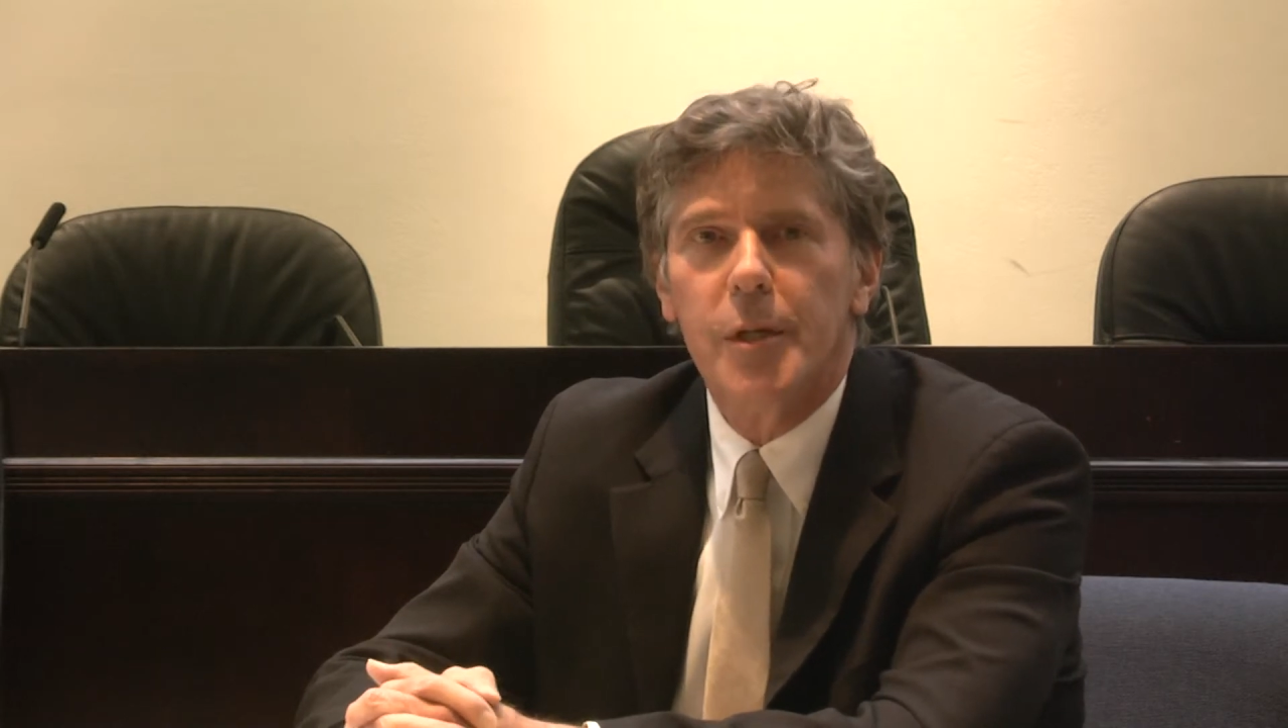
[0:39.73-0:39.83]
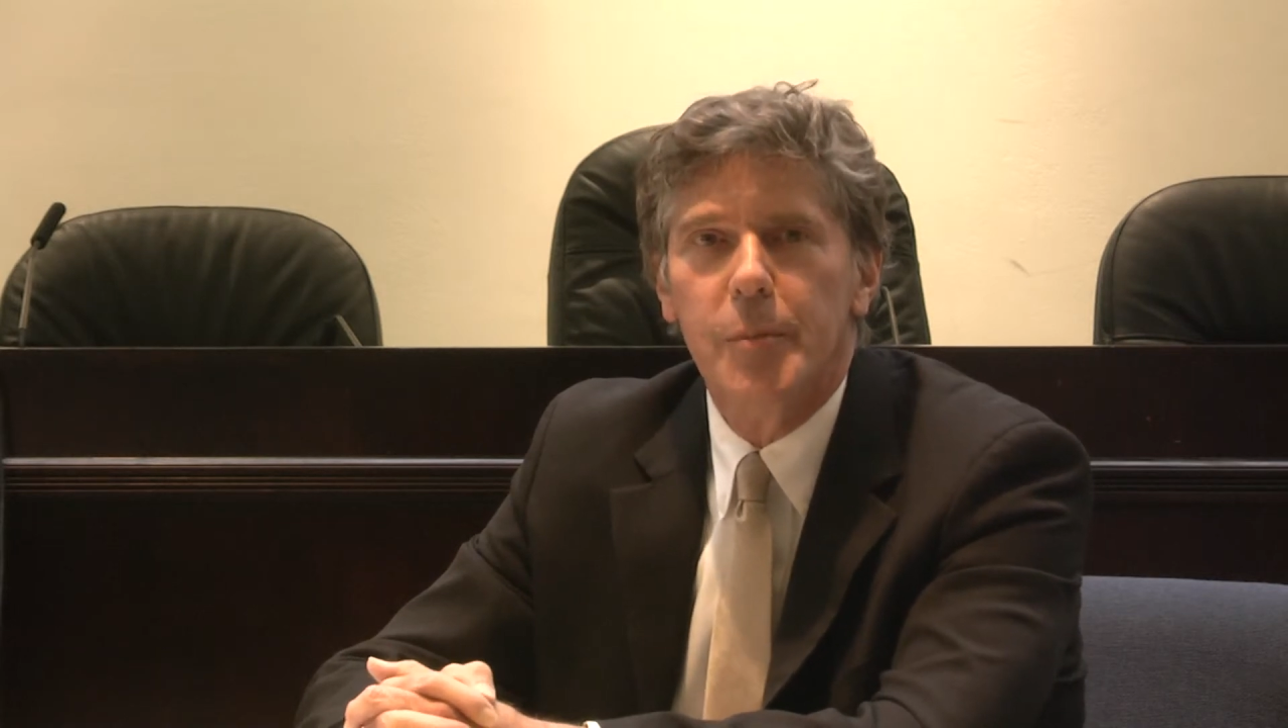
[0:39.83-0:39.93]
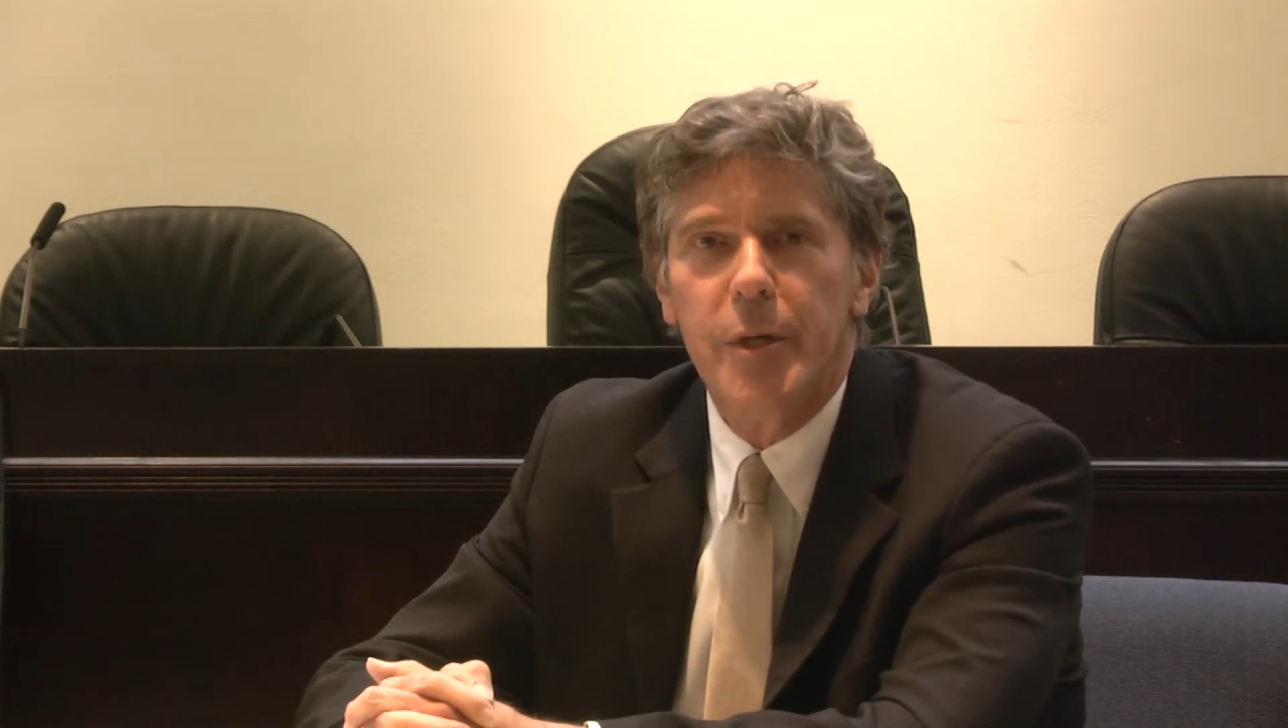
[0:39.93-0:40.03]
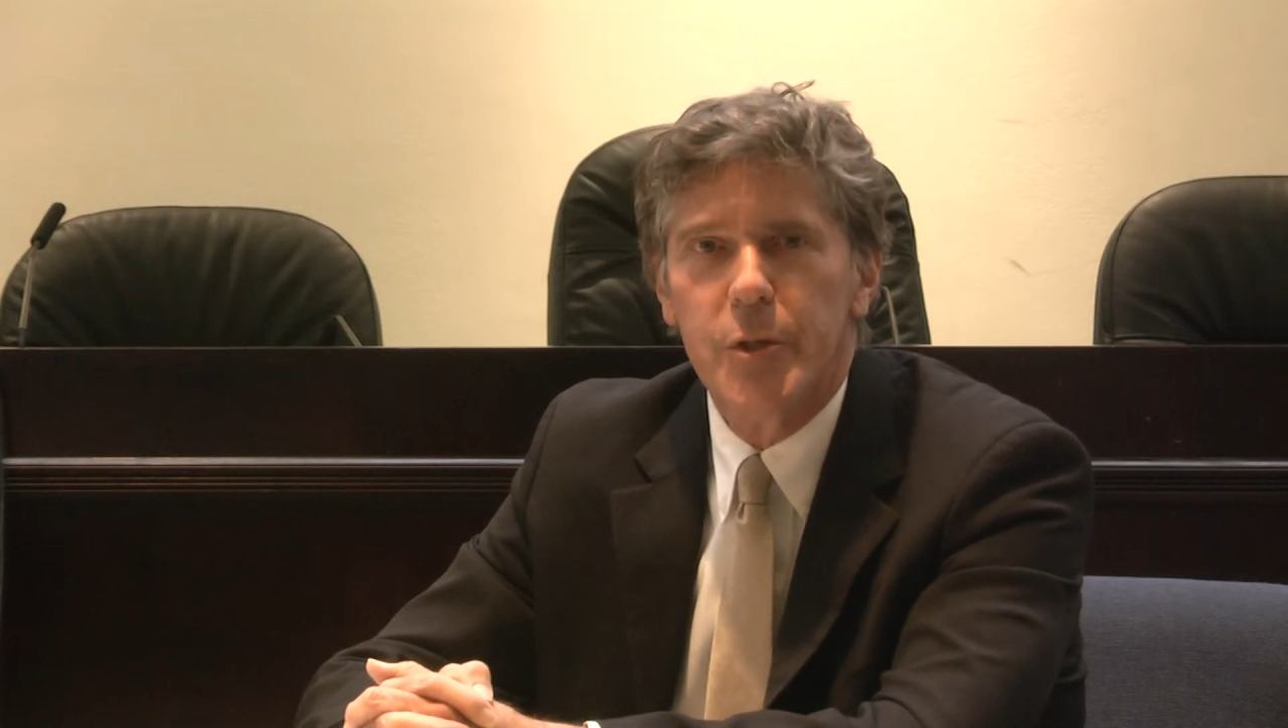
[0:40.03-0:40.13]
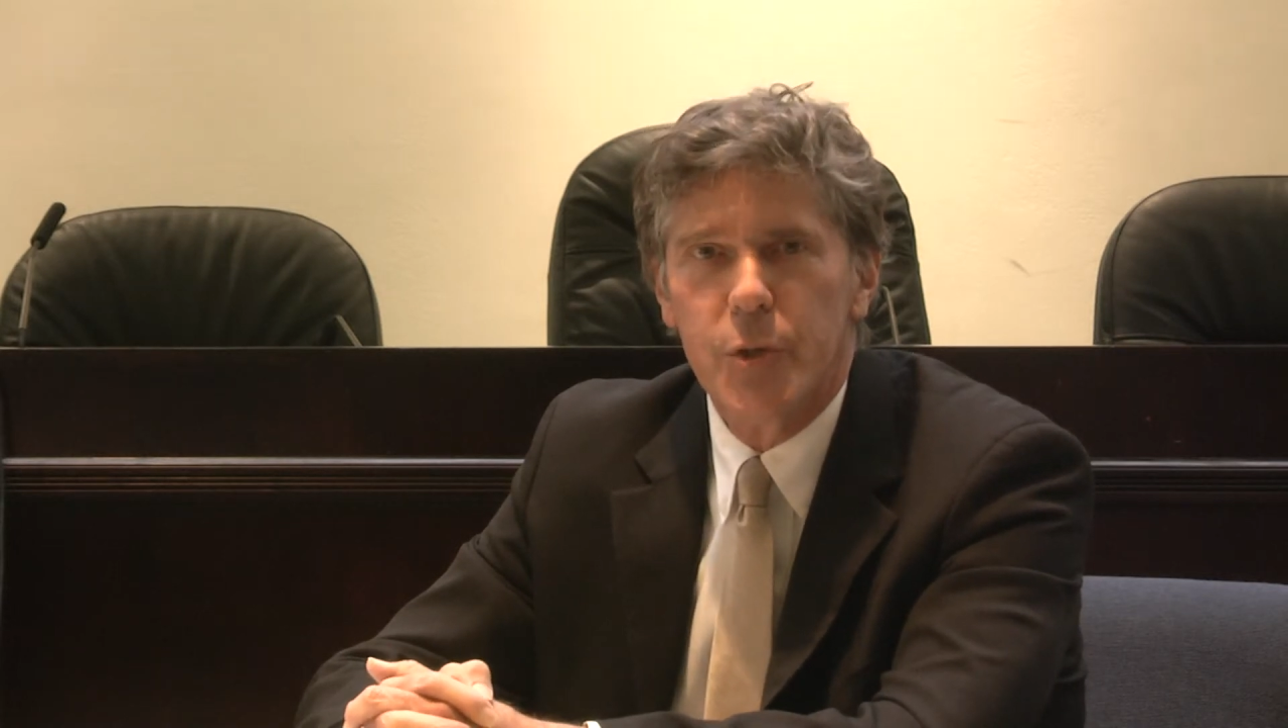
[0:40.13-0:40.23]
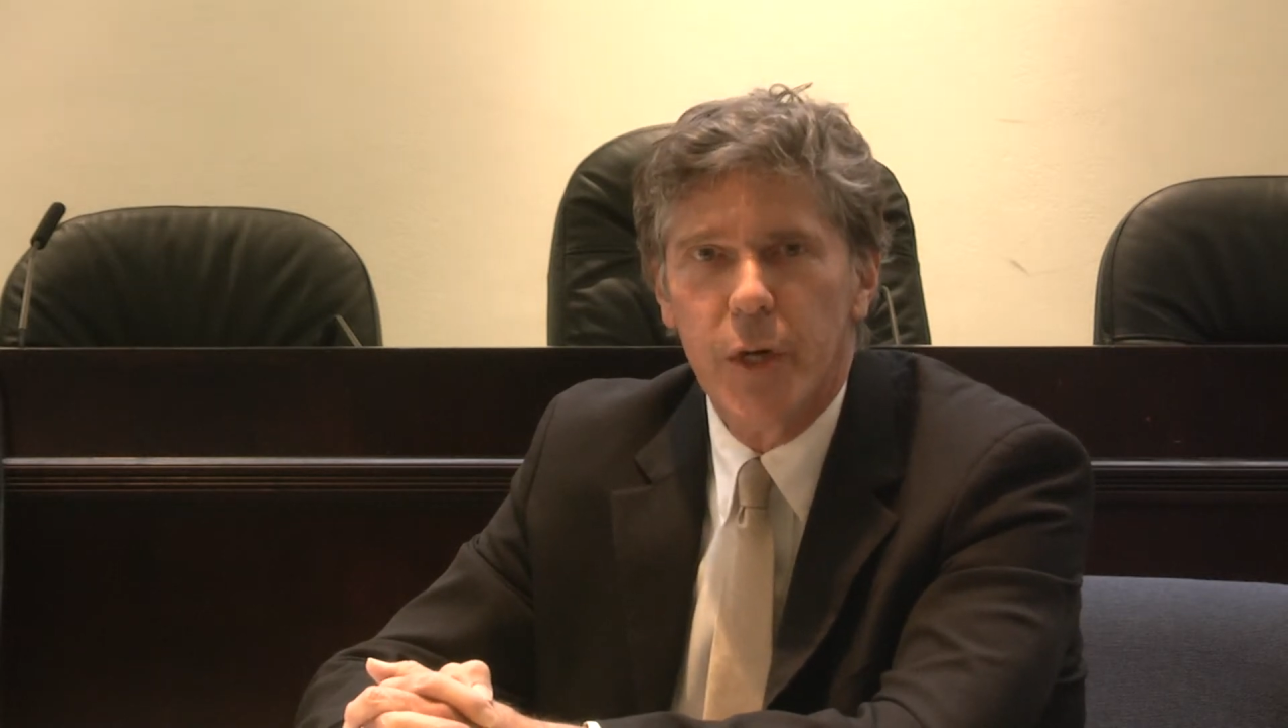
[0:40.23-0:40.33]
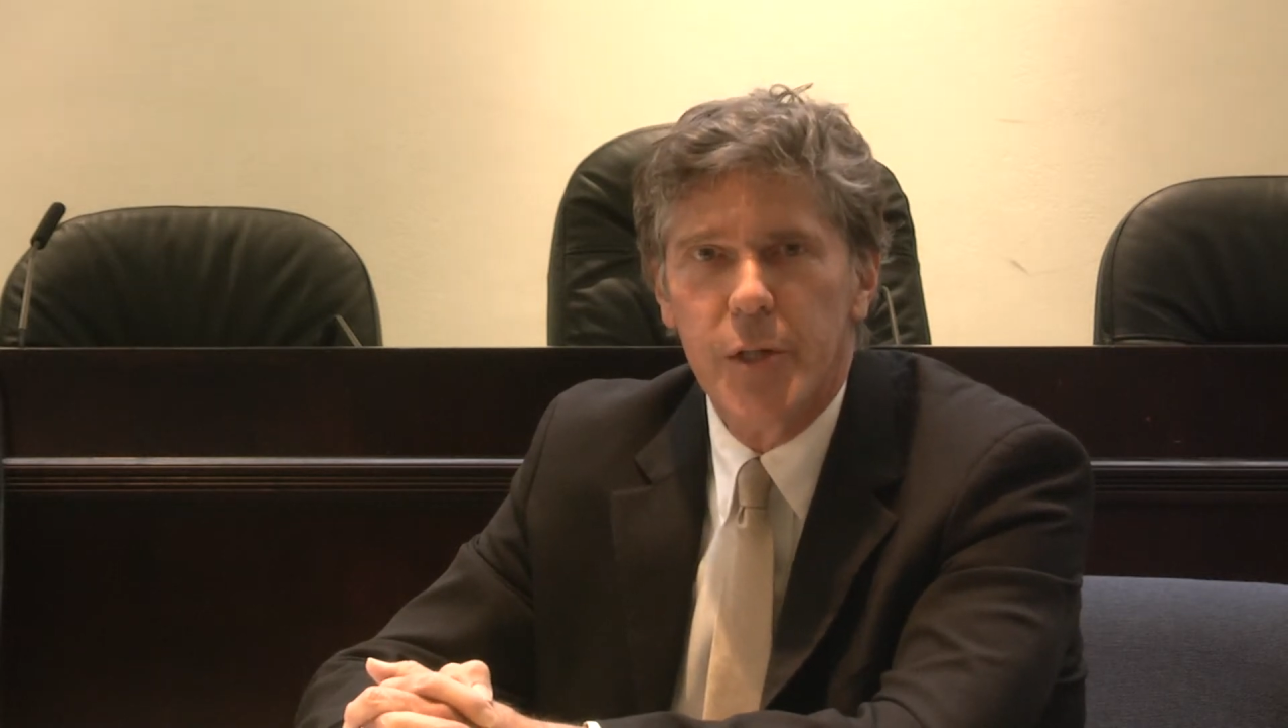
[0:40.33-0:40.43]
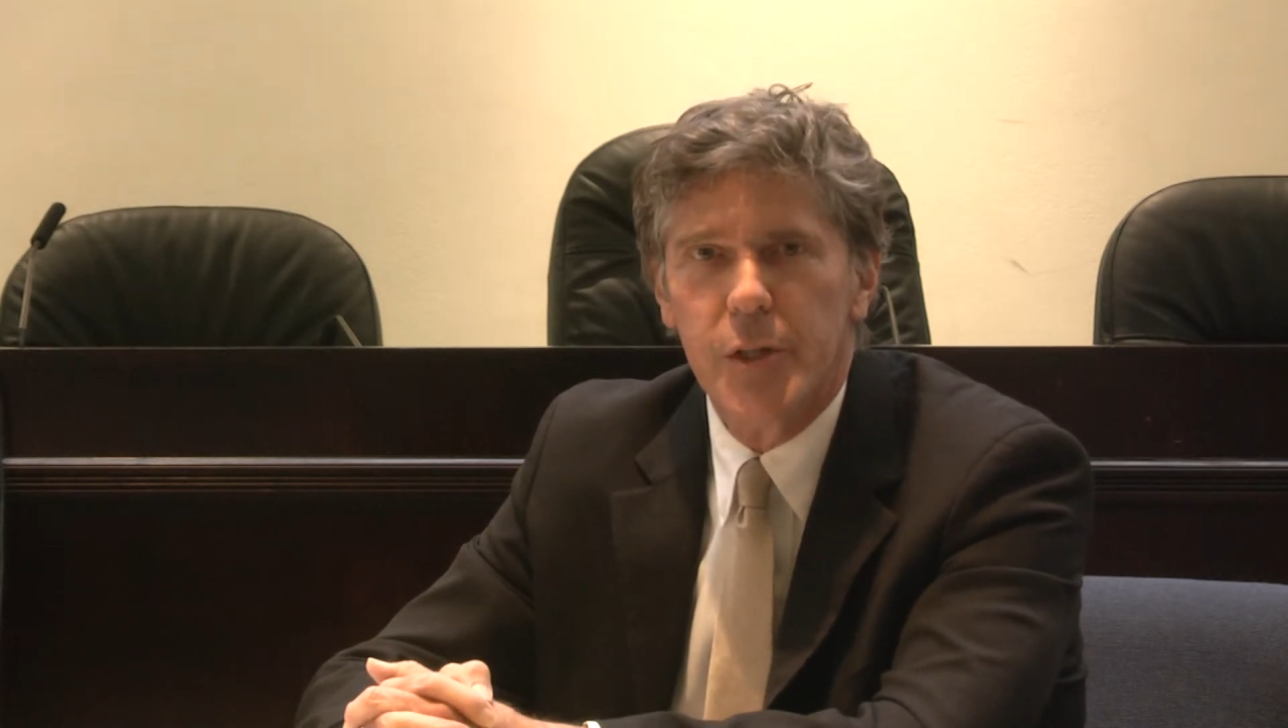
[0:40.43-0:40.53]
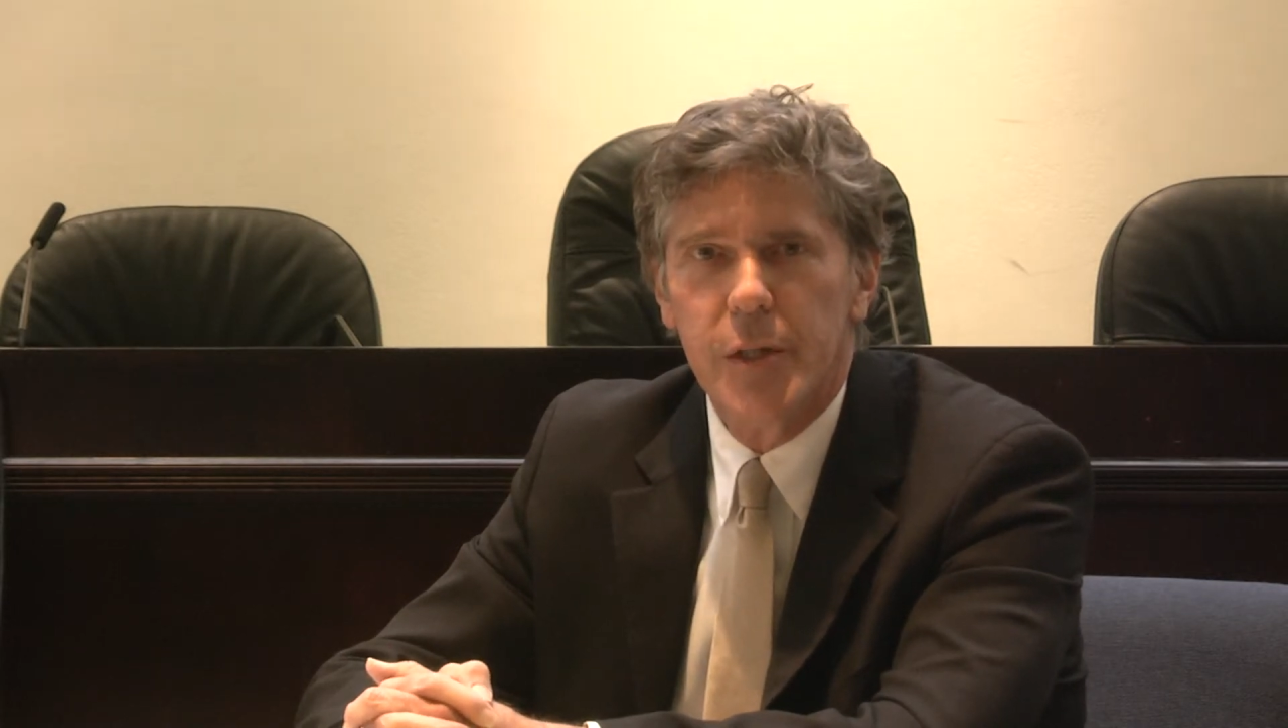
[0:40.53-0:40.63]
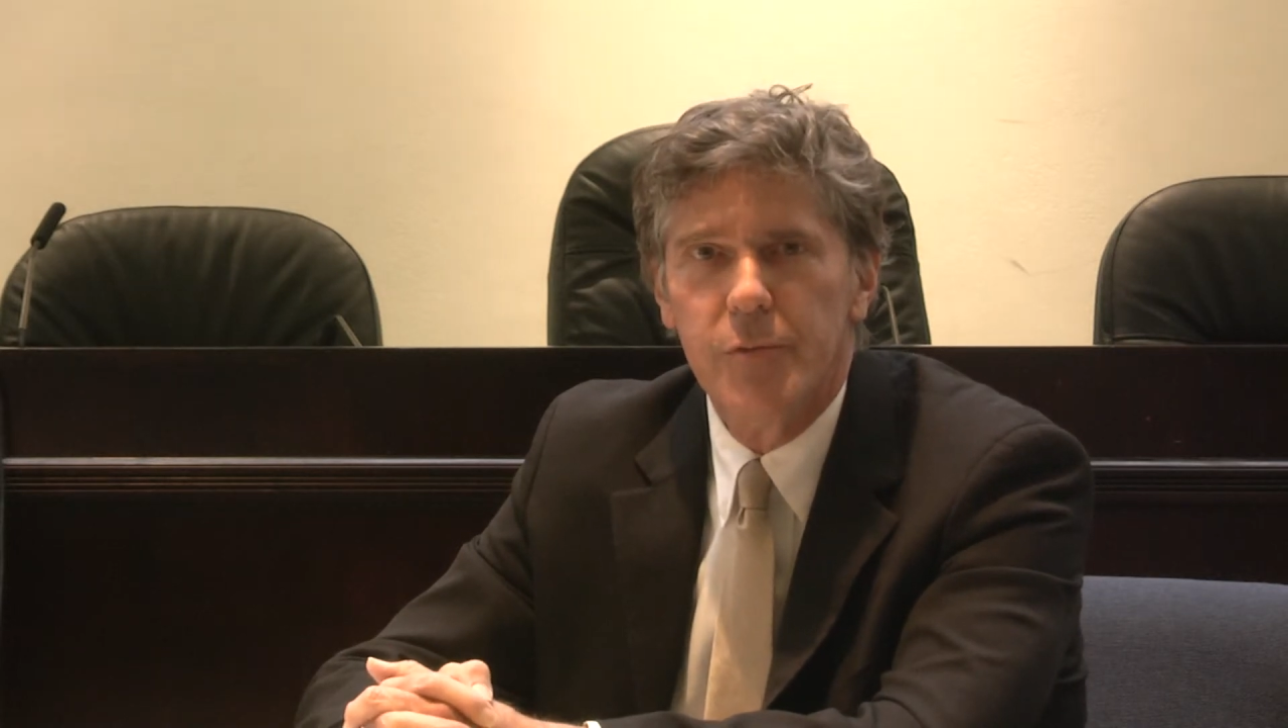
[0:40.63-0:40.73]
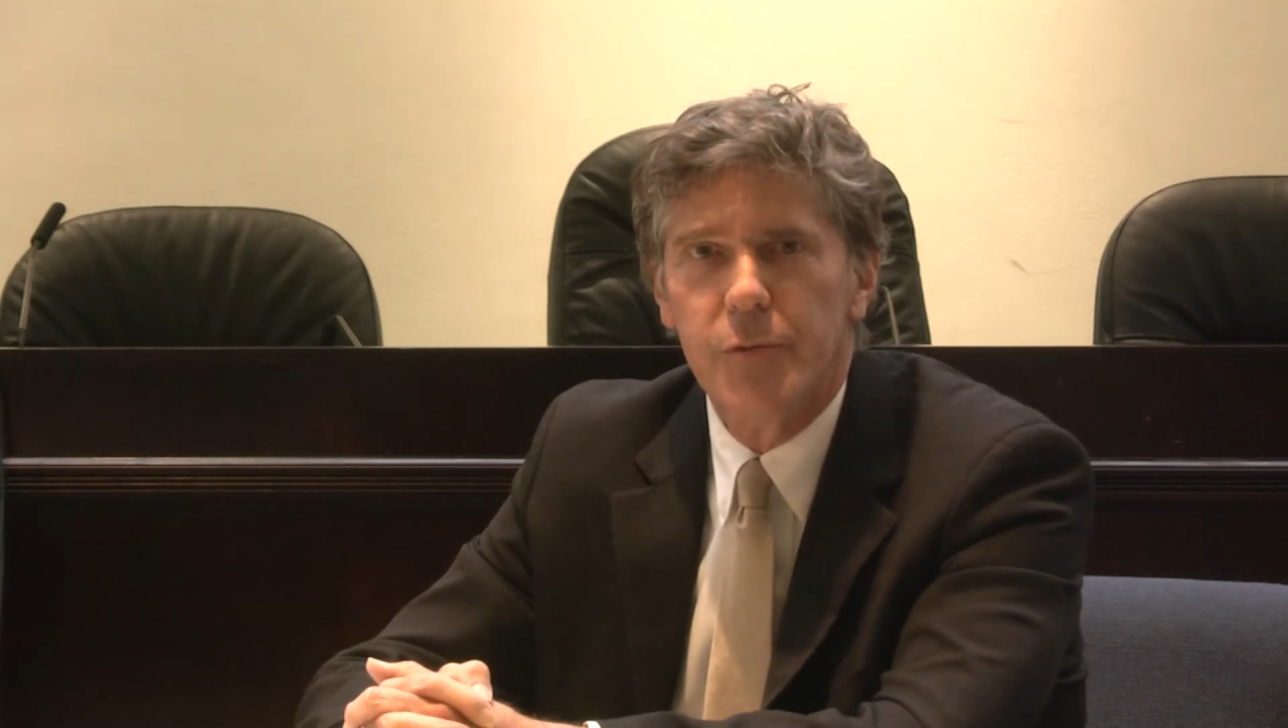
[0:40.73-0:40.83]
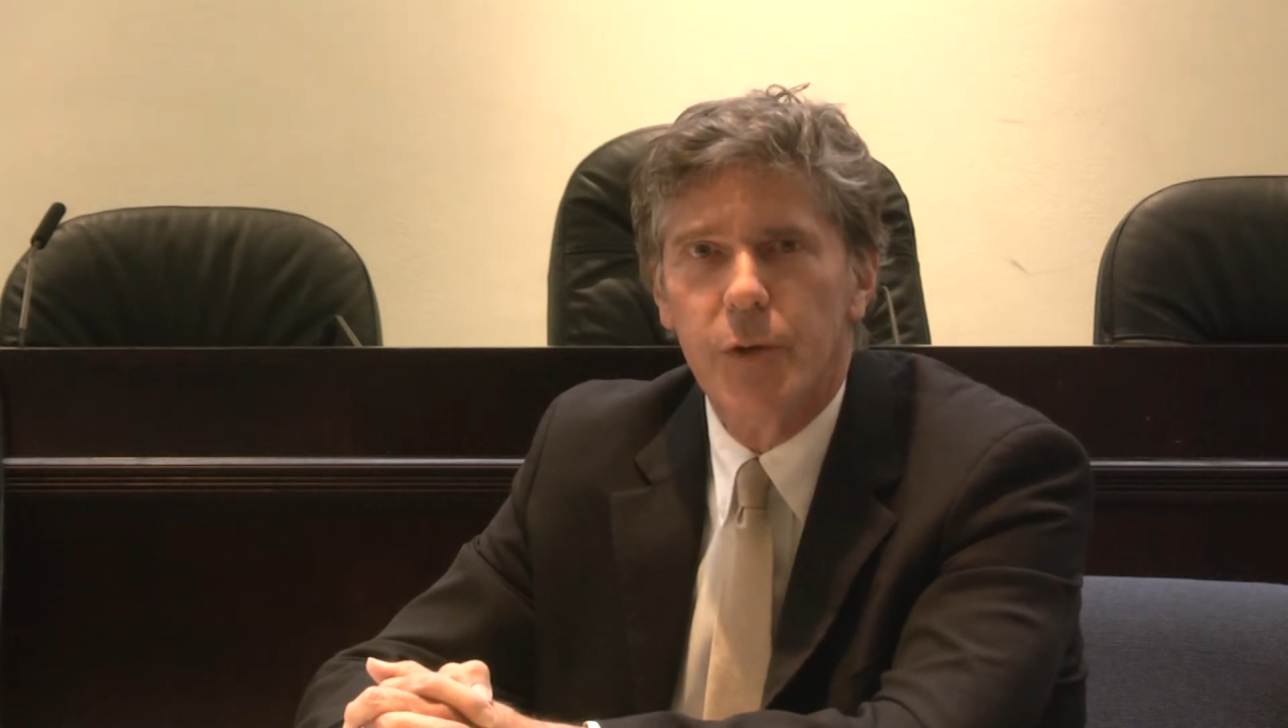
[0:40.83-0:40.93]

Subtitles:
administration